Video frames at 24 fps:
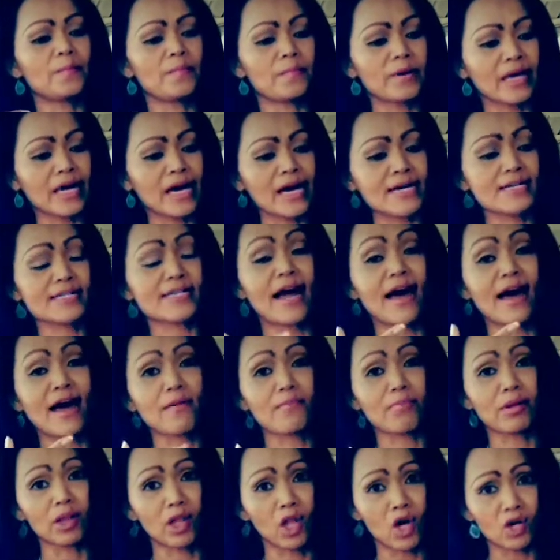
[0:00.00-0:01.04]
because I
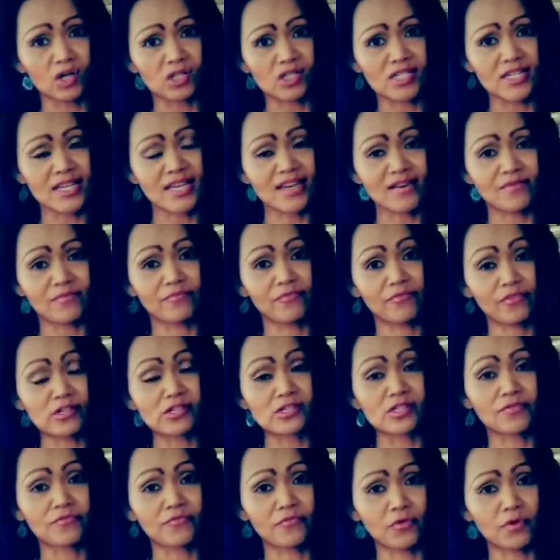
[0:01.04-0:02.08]
belong to him
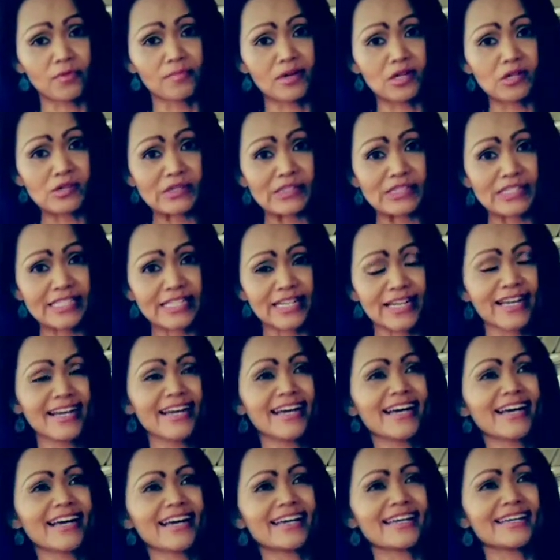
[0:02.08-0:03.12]
first and foremost.
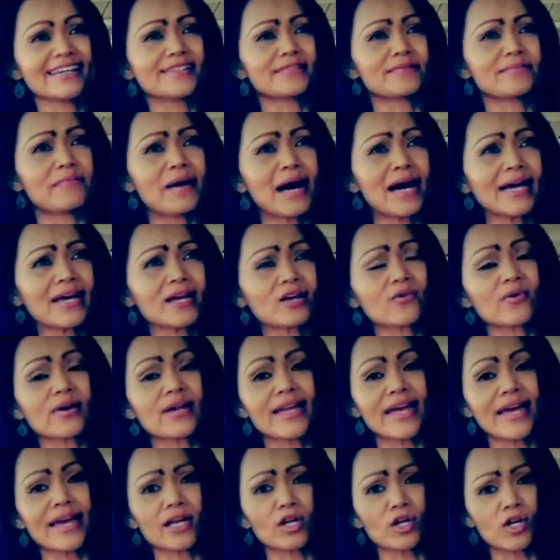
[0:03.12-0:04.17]
He's my
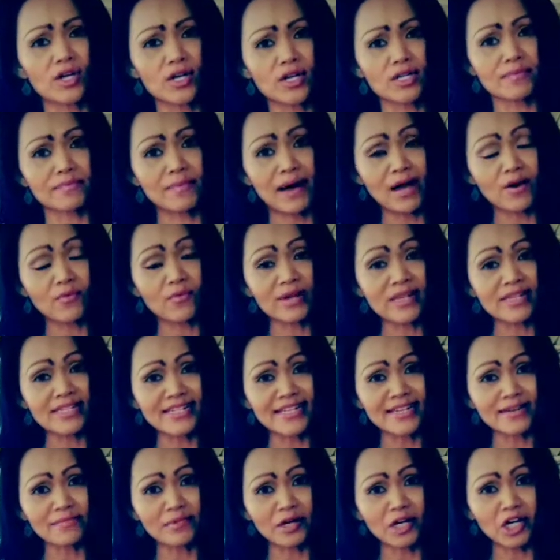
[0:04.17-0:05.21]
creator, he's my
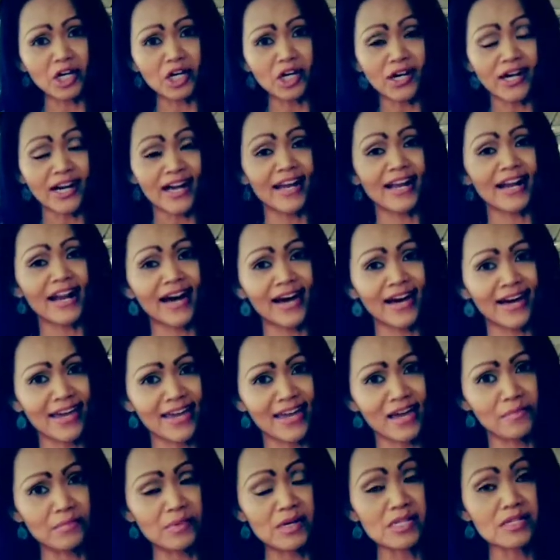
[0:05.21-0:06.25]
redeemer, and I
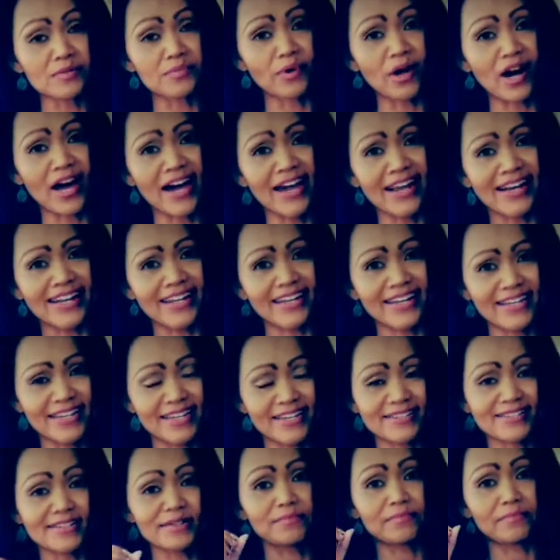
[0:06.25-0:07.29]
am his bride, and
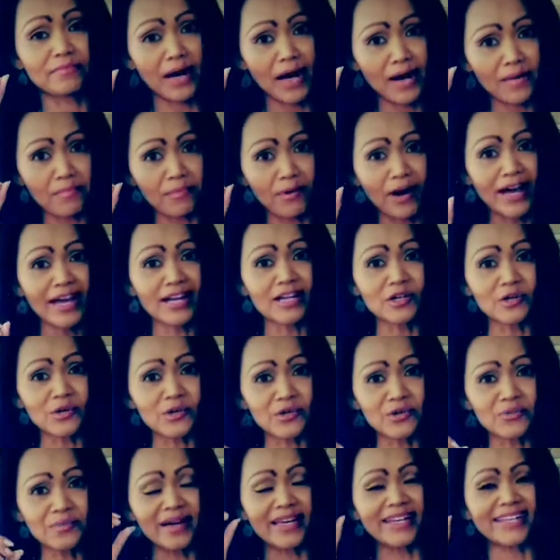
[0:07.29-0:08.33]
he's my
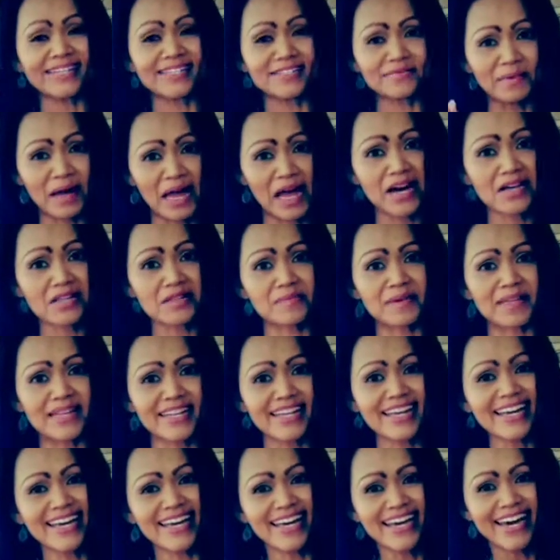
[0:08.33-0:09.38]
bridegroom, and he's my
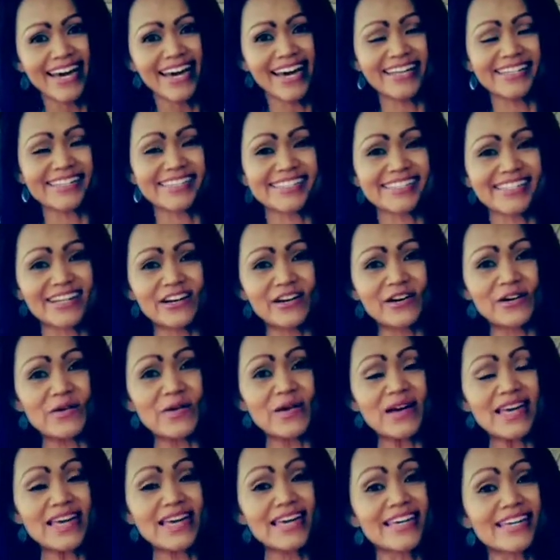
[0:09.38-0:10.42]
husband. And
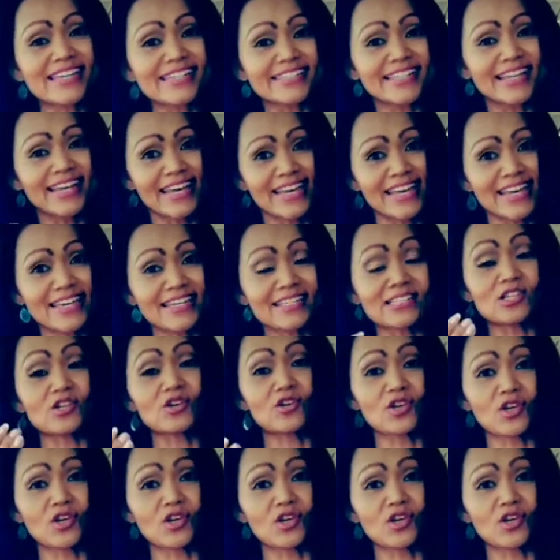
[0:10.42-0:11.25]
so is he to